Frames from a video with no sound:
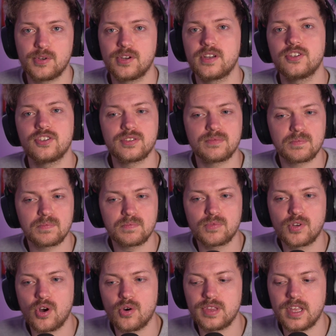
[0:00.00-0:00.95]
You can just
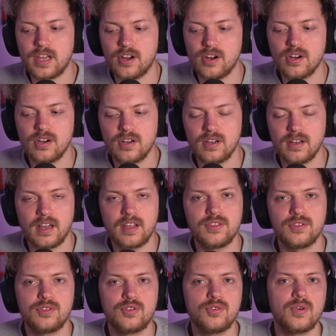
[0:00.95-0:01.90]
go there
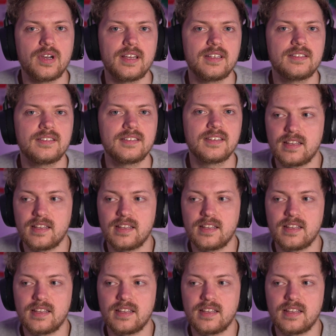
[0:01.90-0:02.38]
and do it.